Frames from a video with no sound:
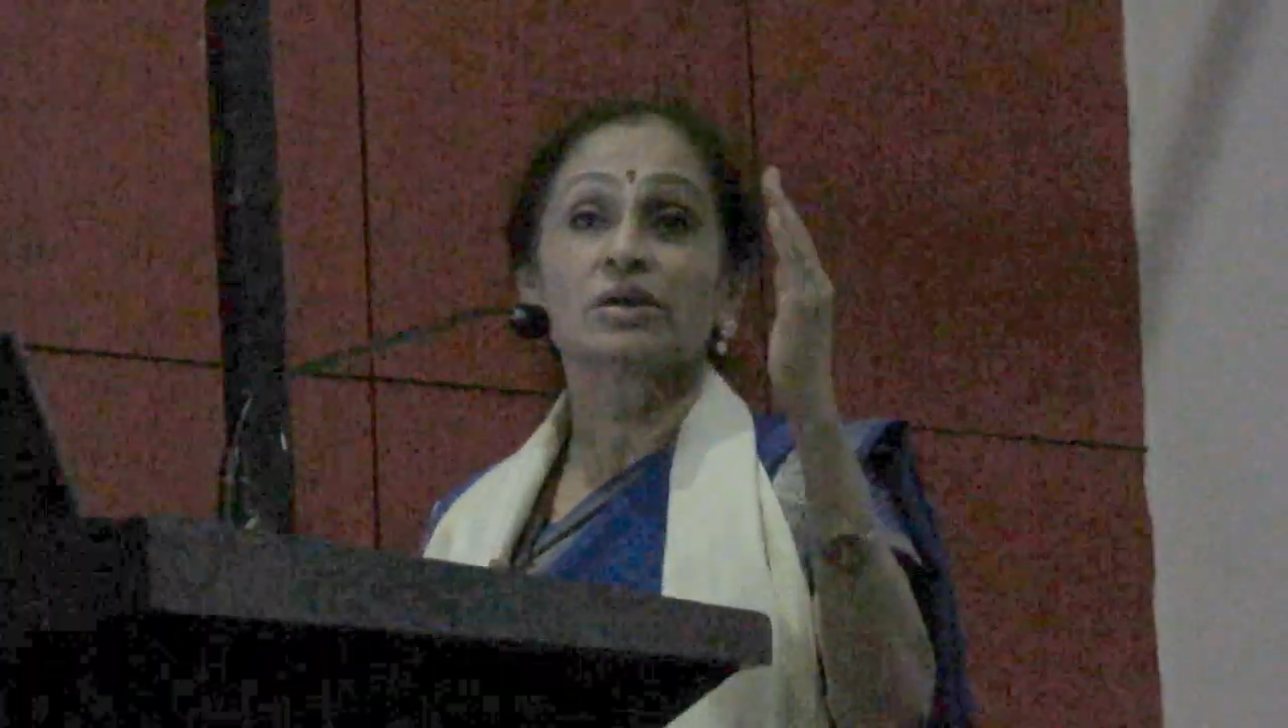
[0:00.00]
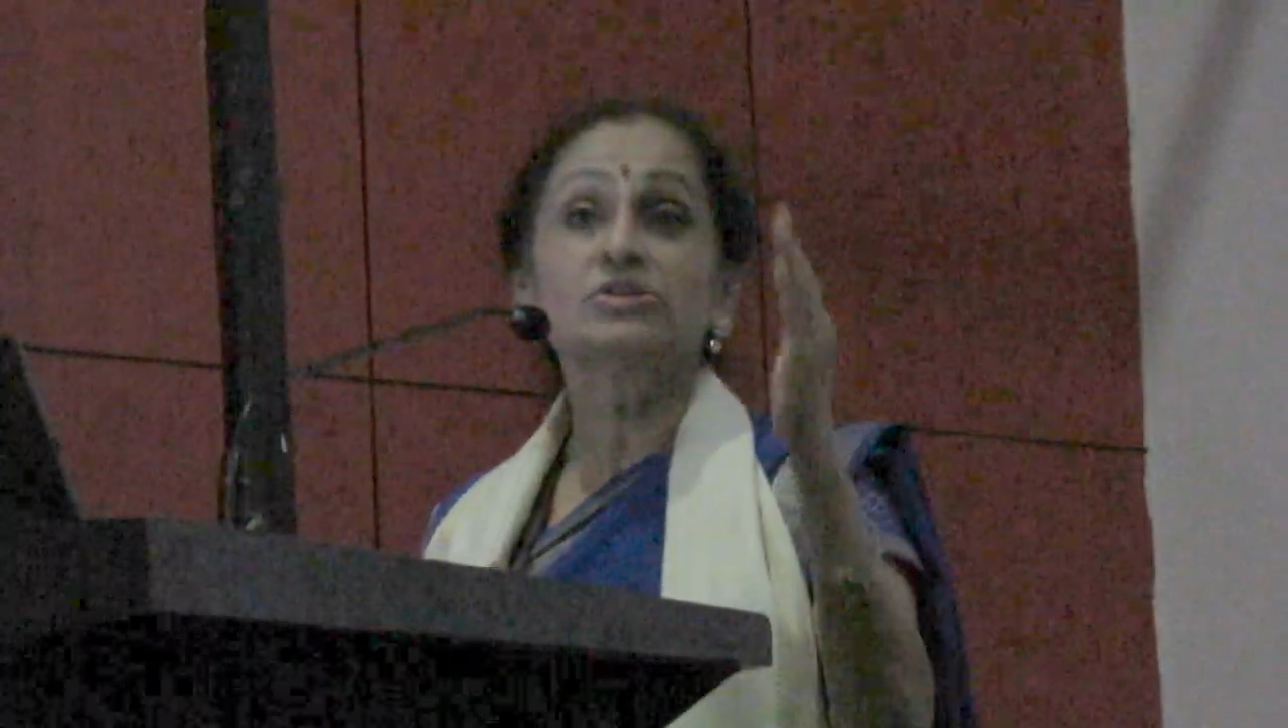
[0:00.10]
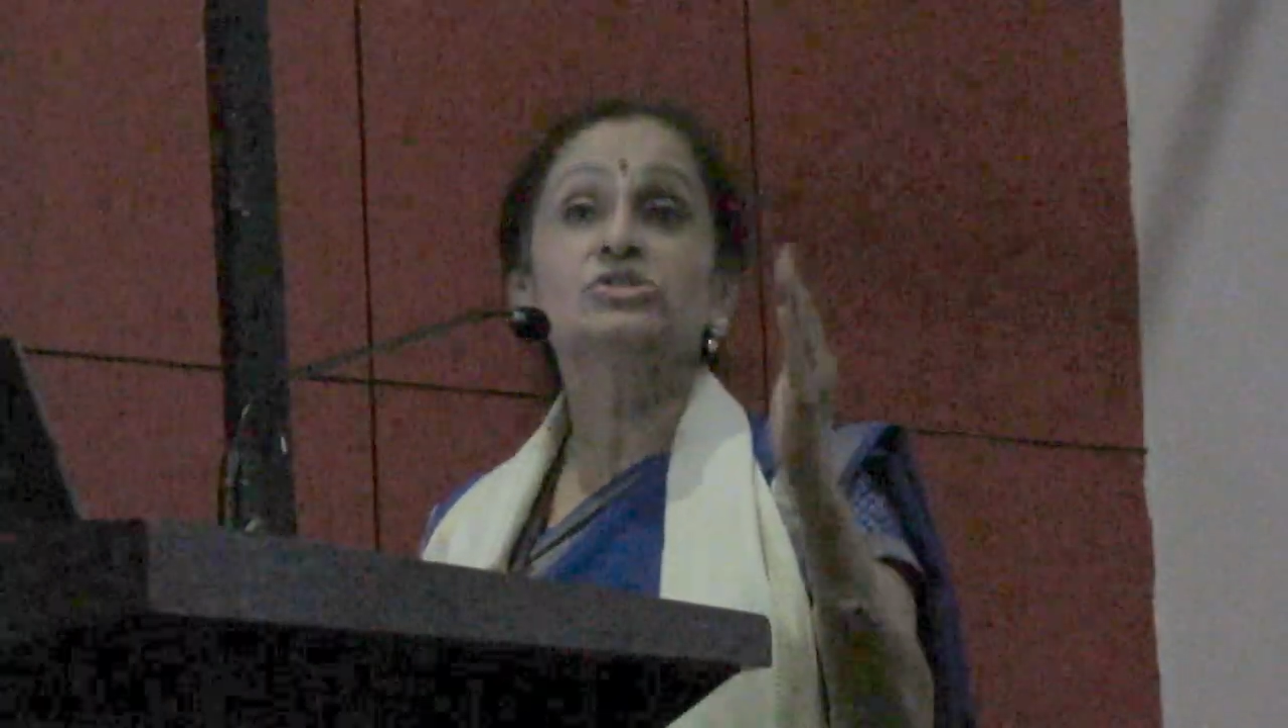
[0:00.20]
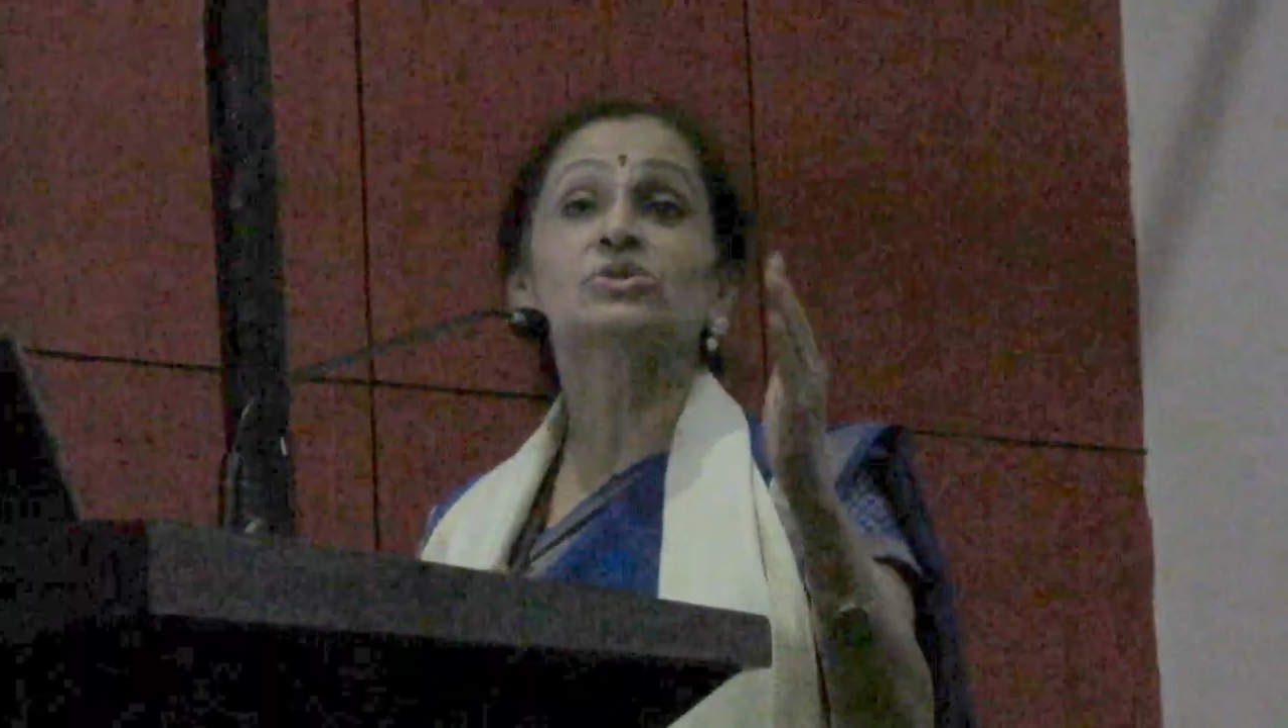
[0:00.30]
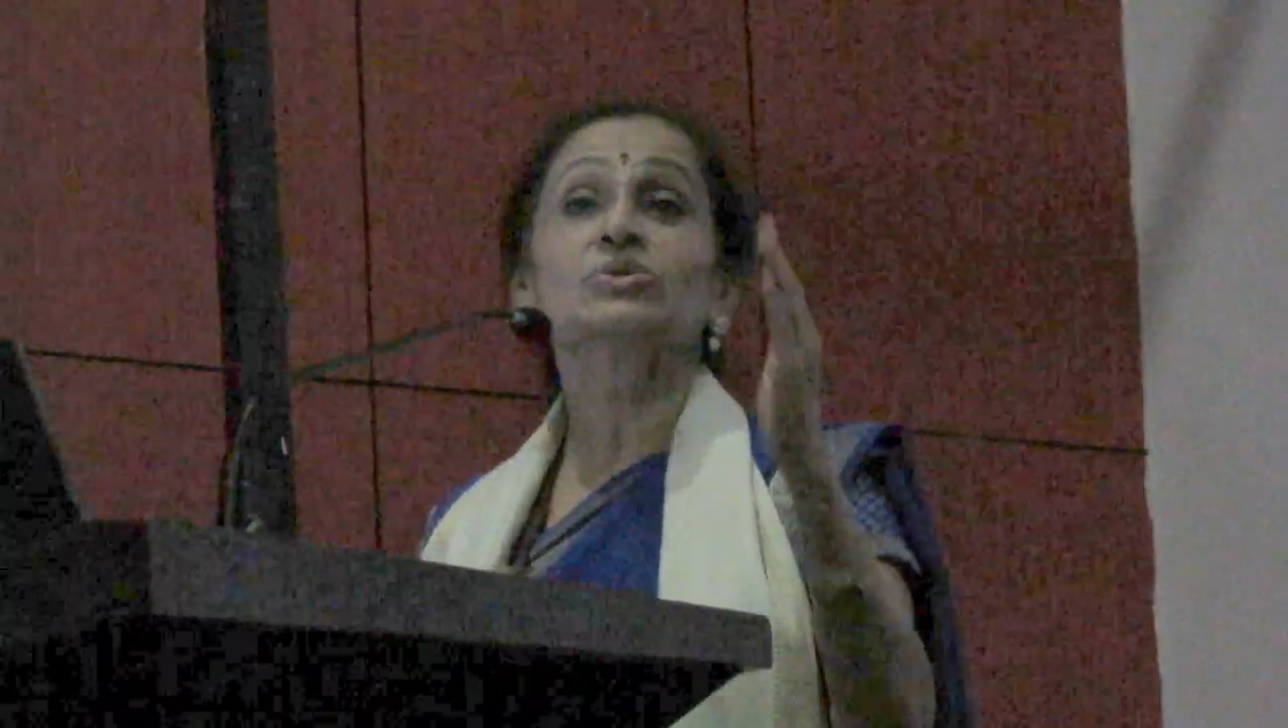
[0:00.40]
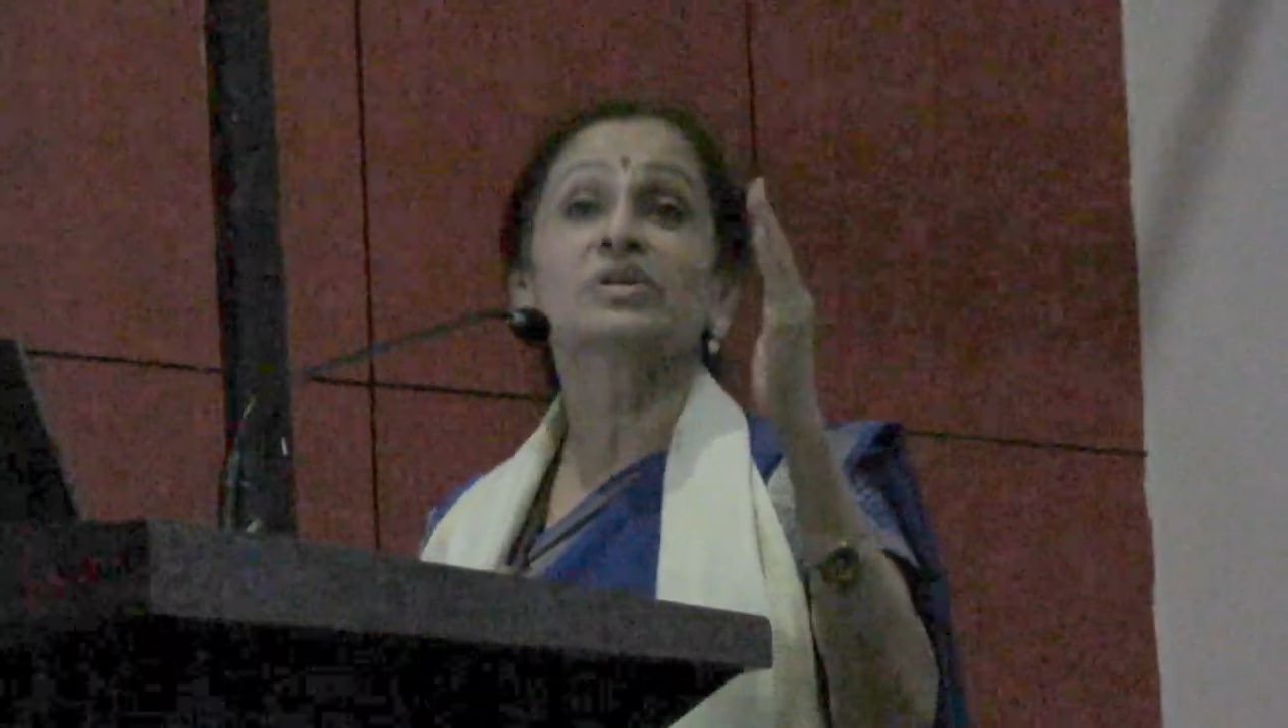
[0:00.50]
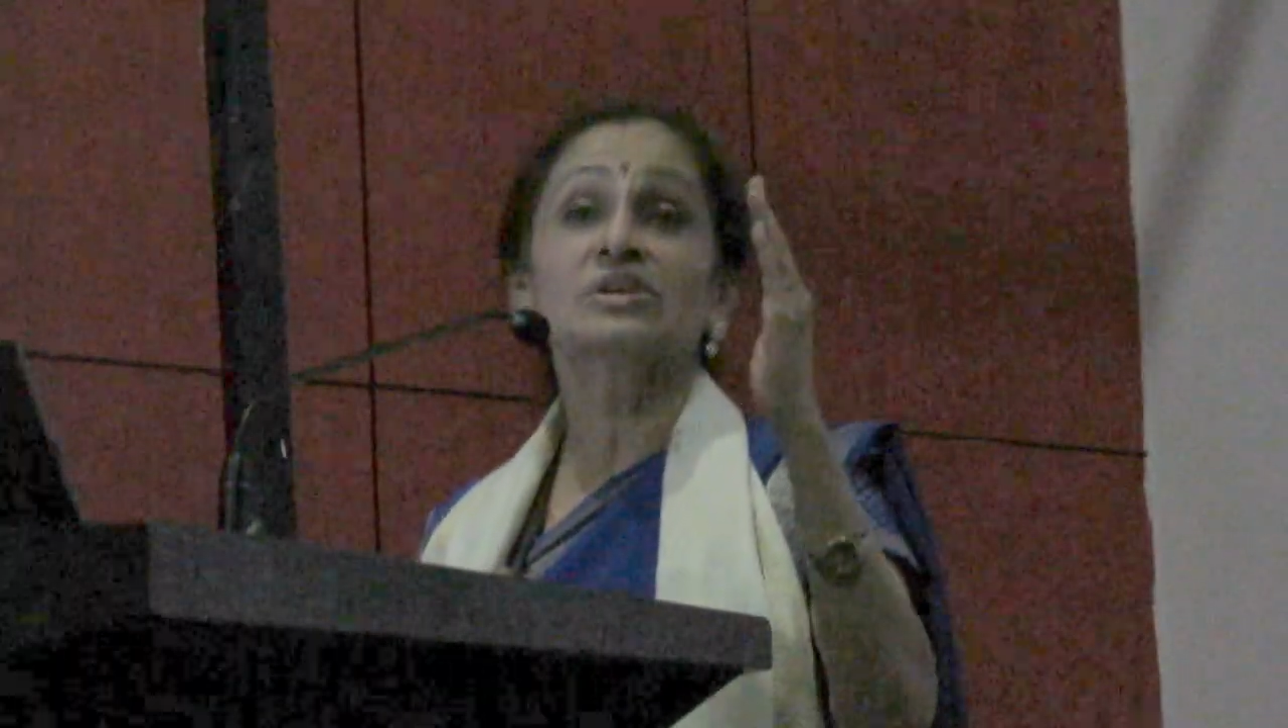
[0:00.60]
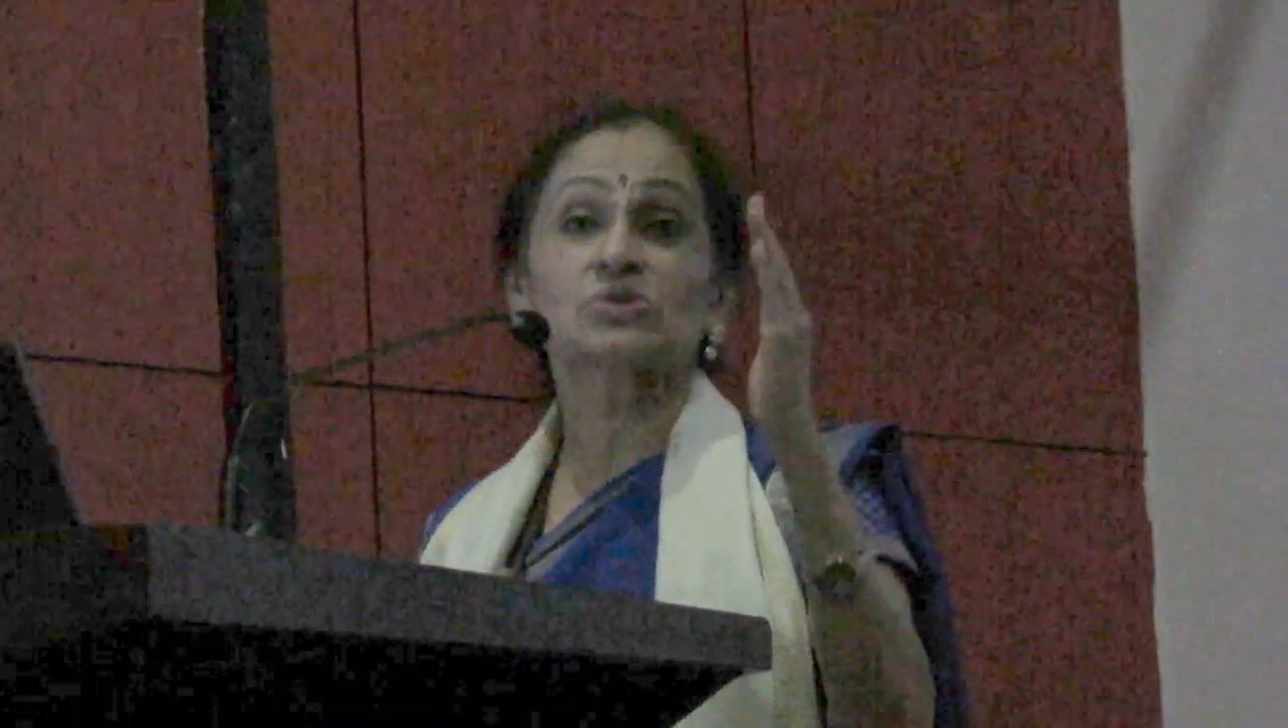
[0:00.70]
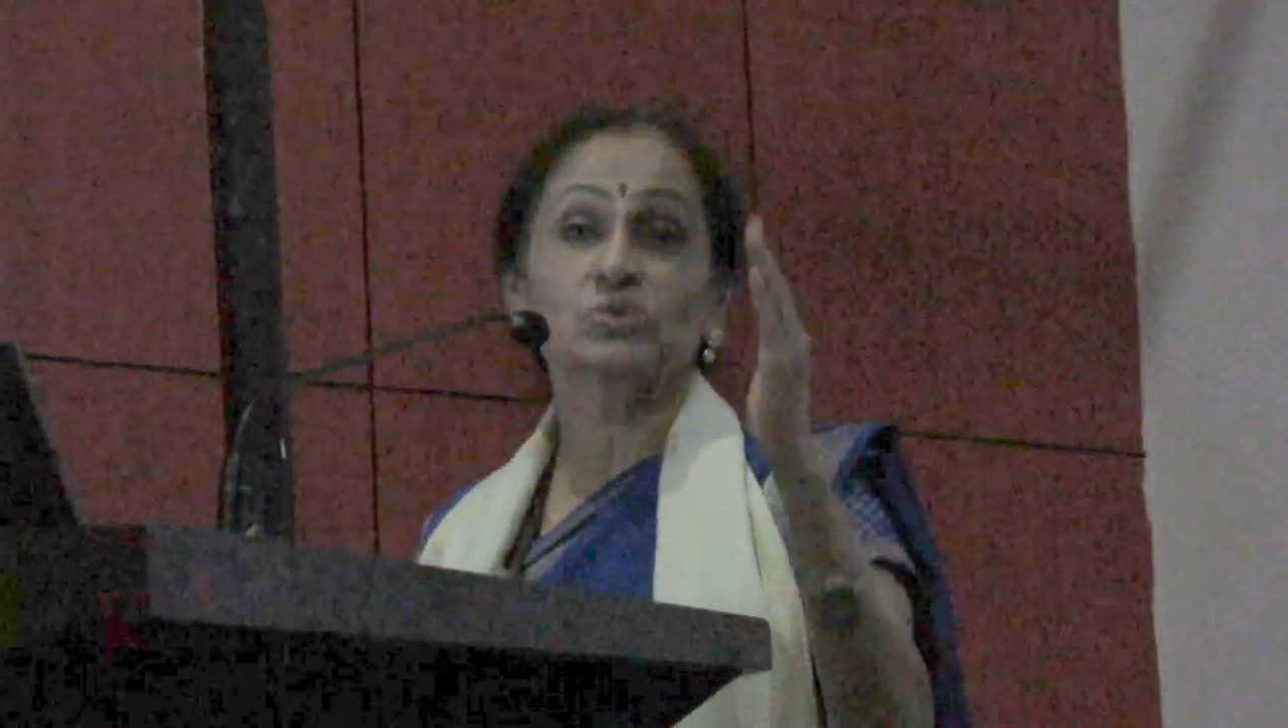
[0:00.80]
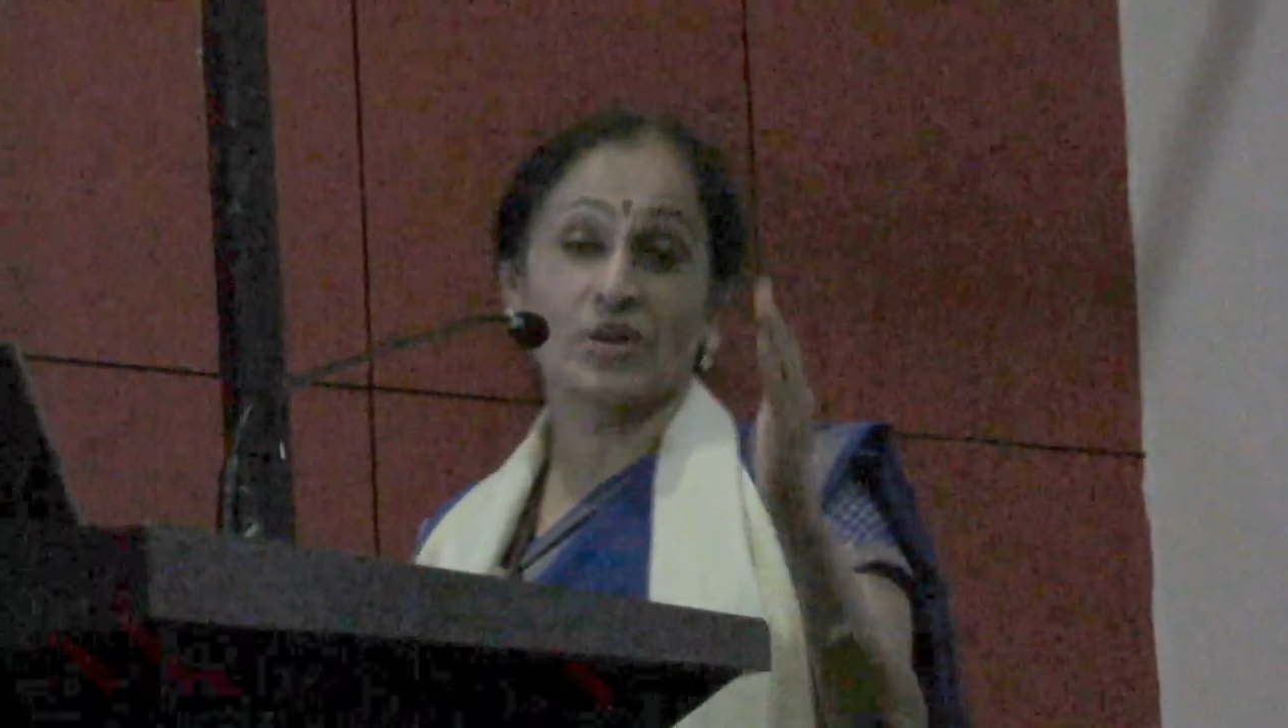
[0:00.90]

injurious